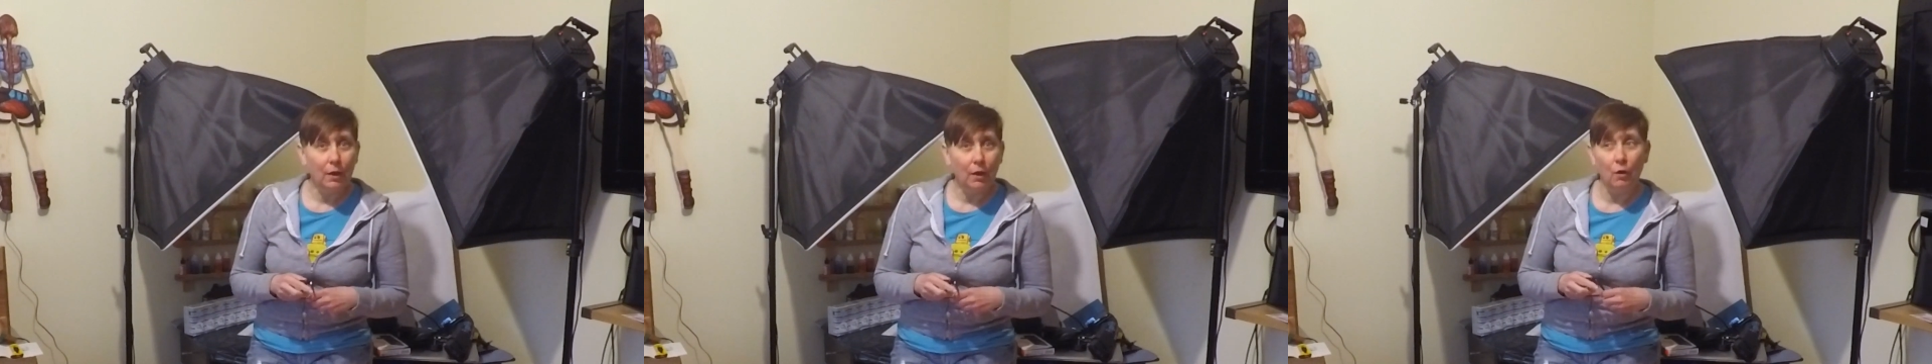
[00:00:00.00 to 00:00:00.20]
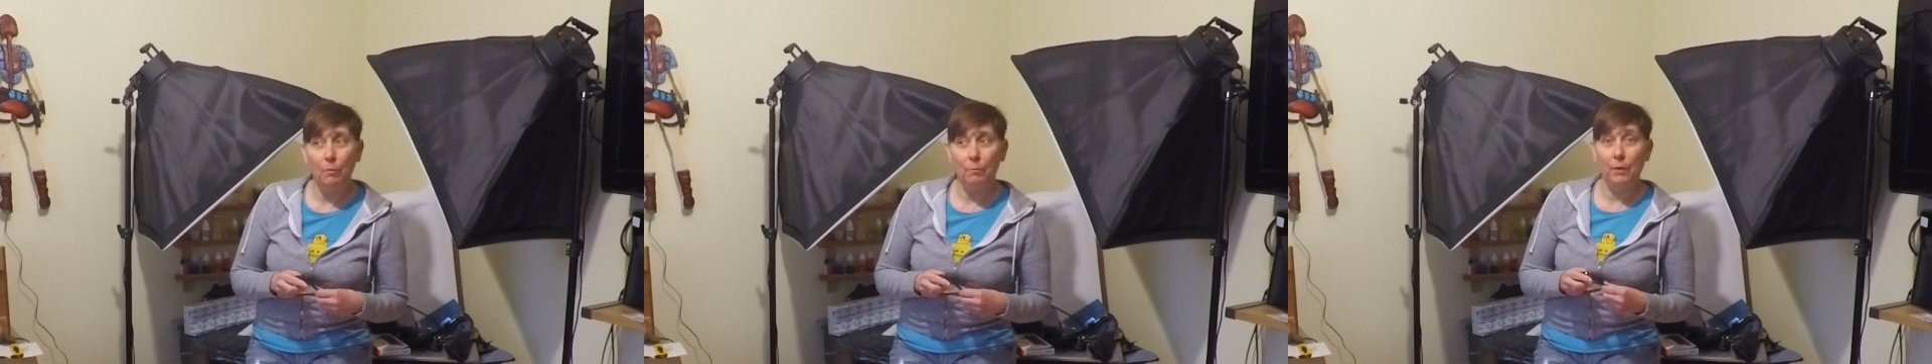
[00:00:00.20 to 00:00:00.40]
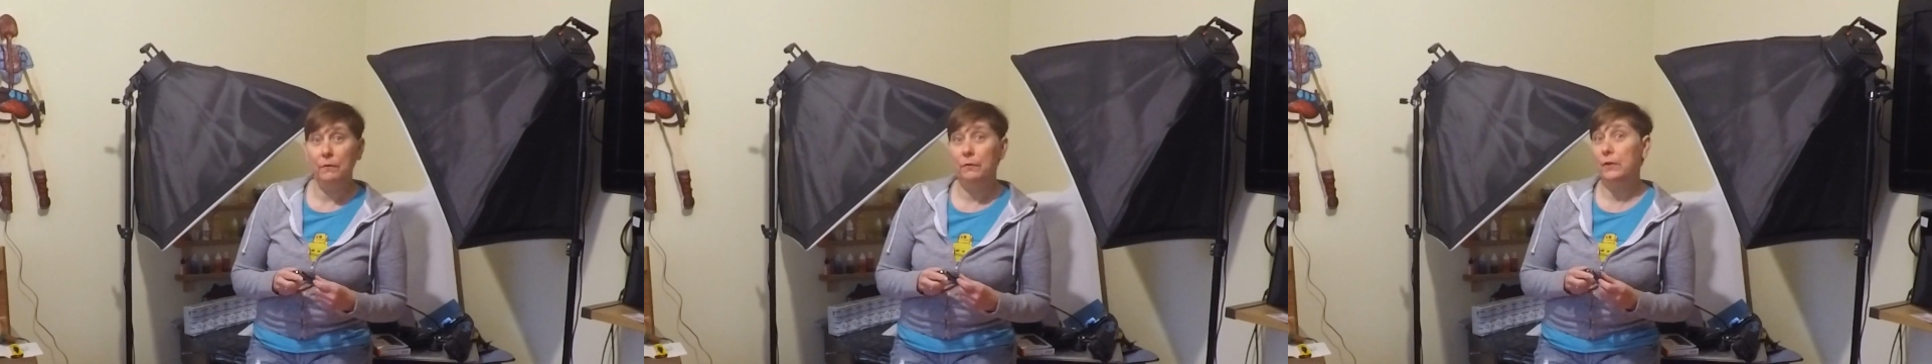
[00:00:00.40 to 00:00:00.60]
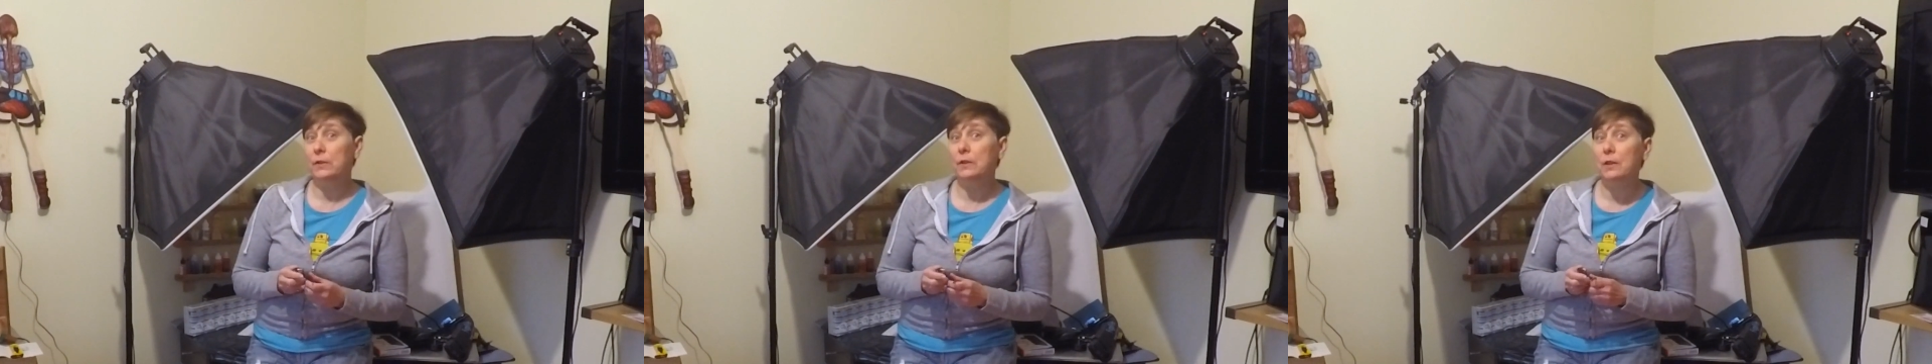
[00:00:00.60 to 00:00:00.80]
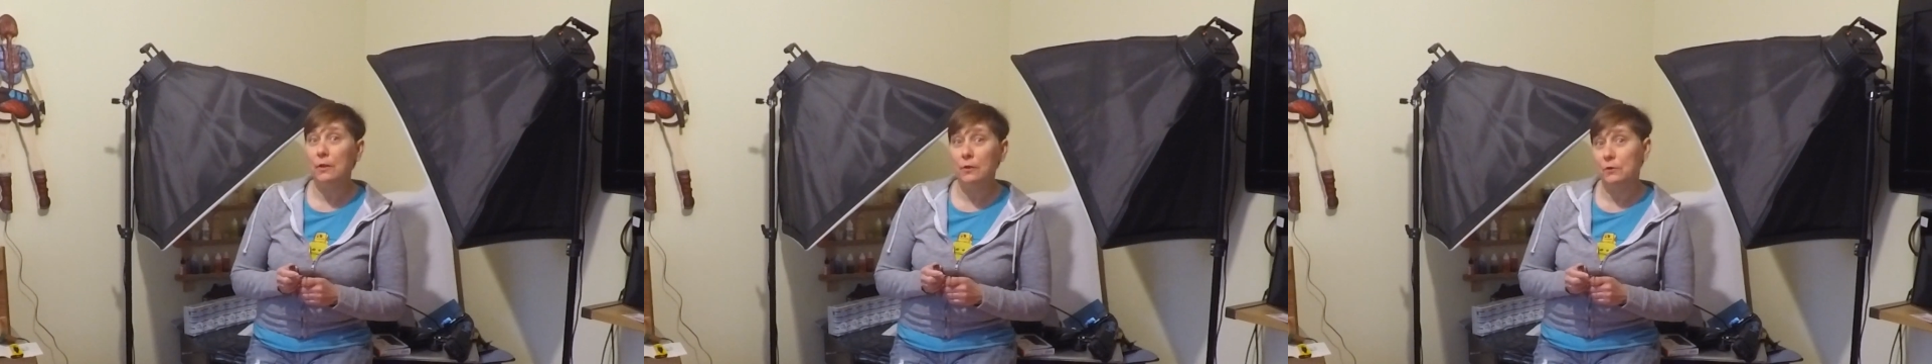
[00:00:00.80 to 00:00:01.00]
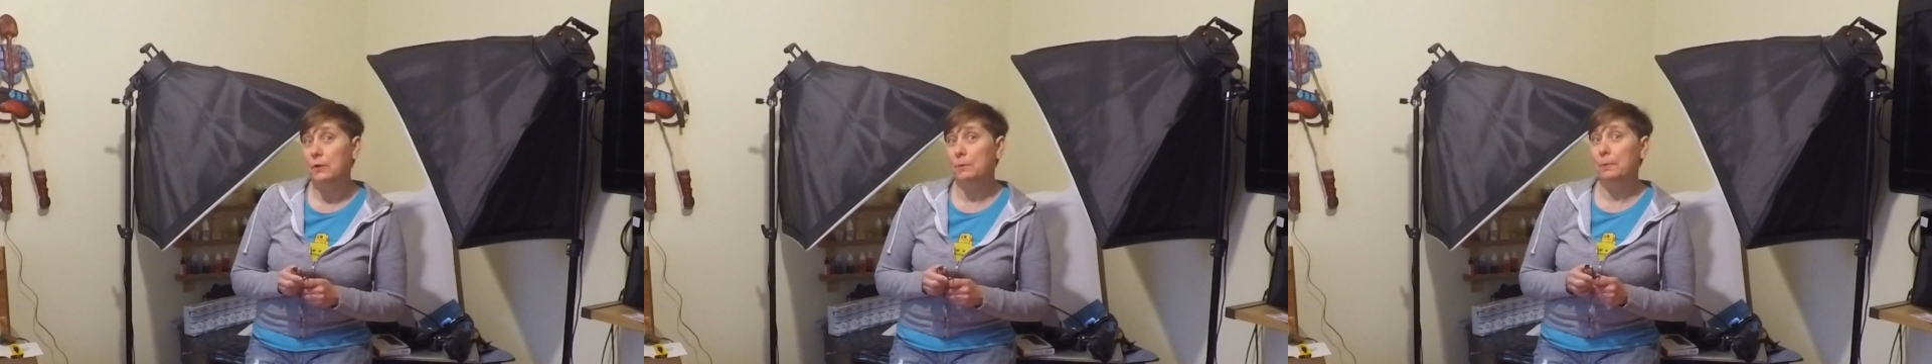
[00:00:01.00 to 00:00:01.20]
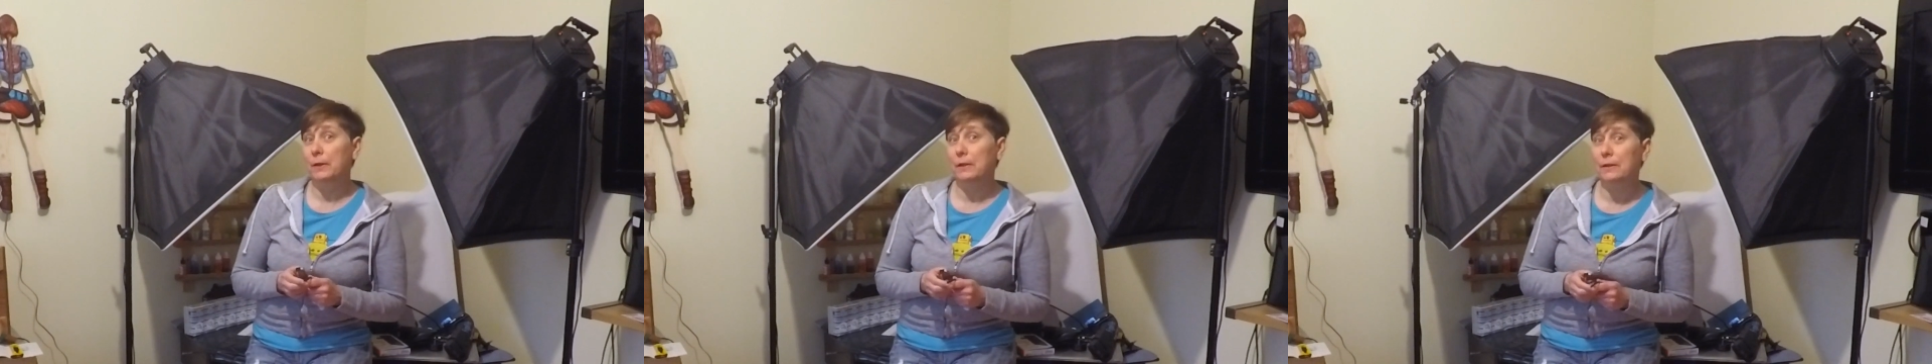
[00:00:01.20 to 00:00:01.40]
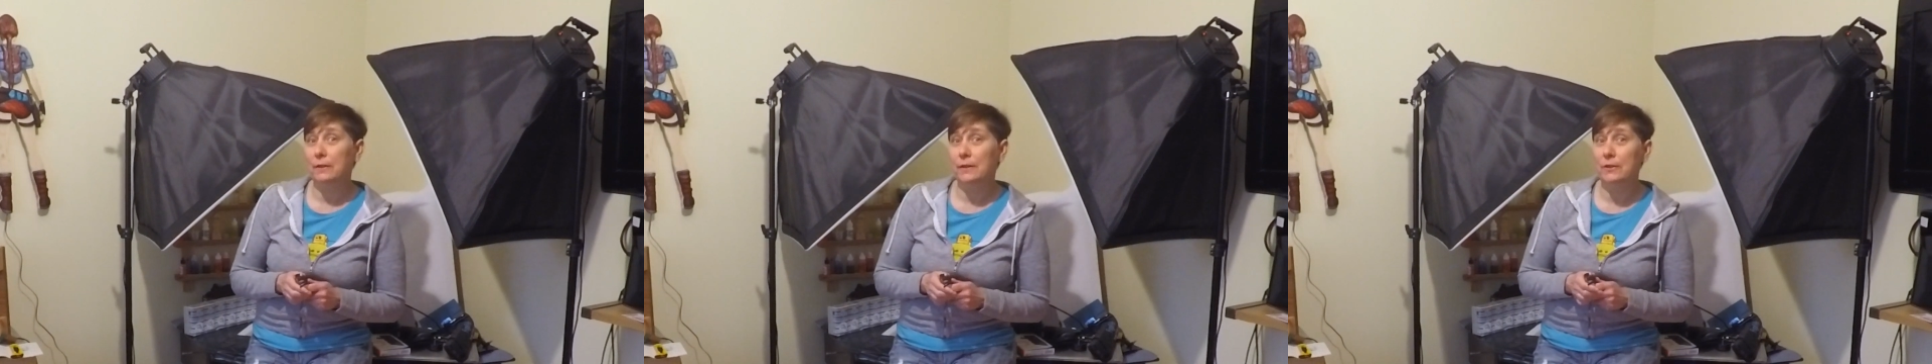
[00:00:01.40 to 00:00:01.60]
on my videos
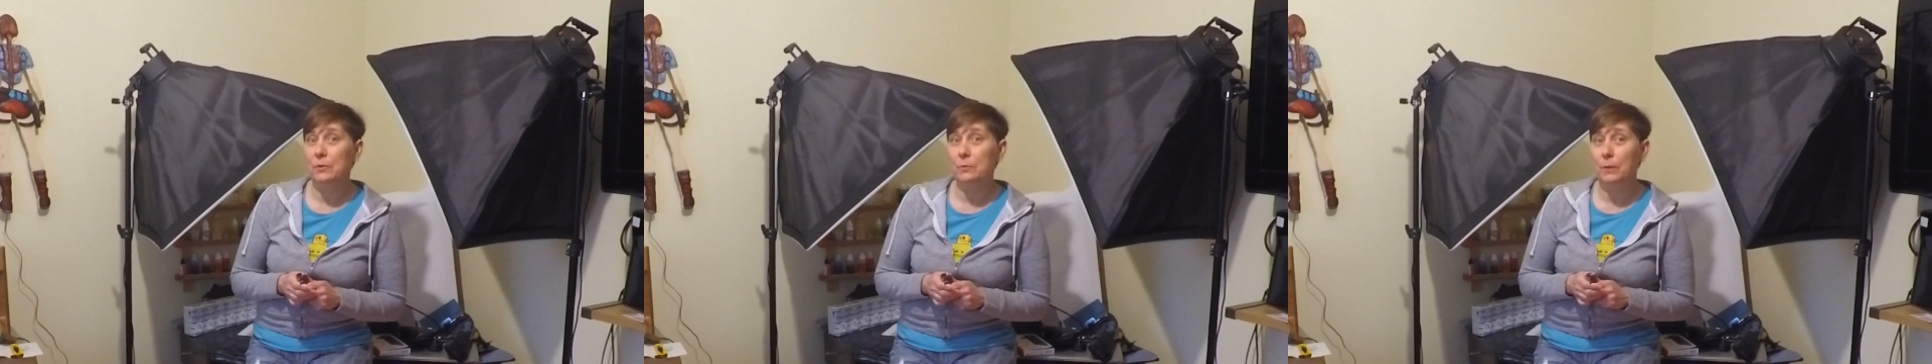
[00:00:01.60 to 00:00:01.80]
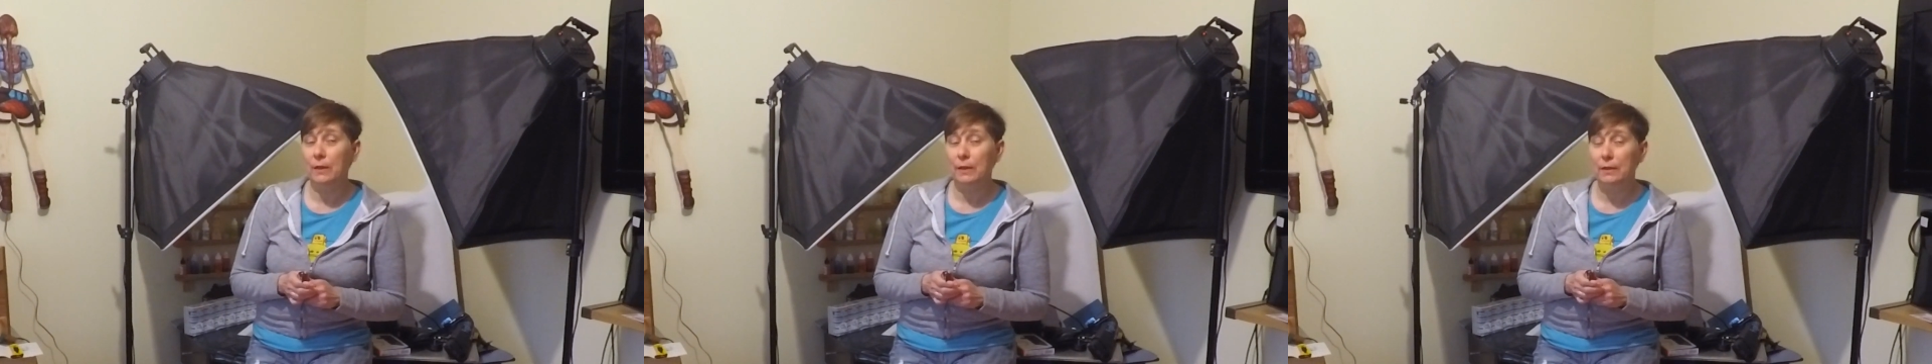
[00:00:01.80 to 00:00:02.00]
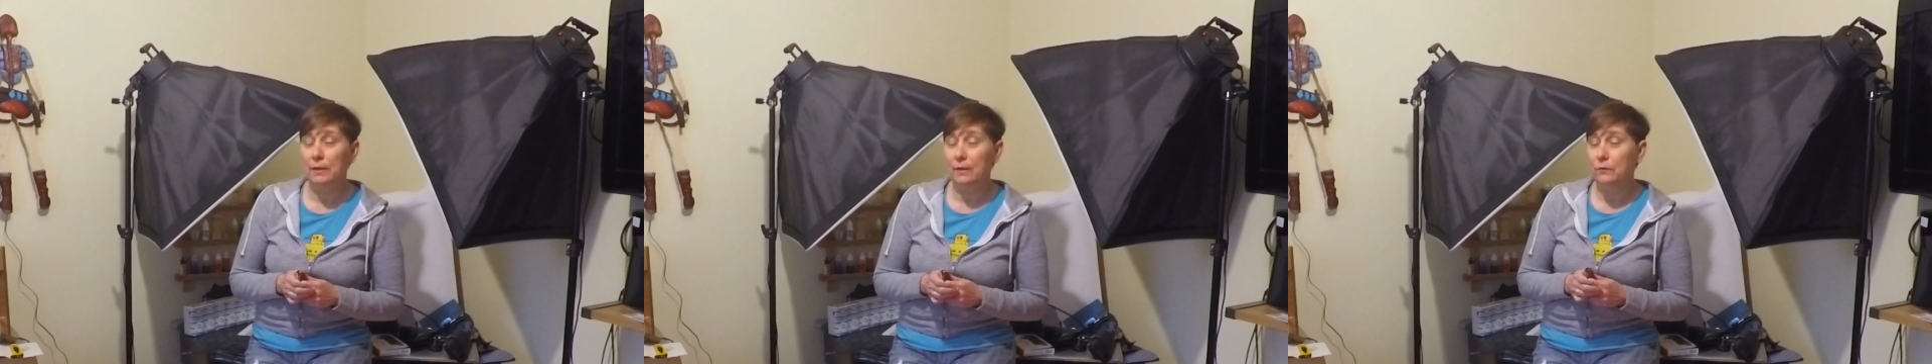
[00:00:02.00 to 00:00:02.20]
appear this week.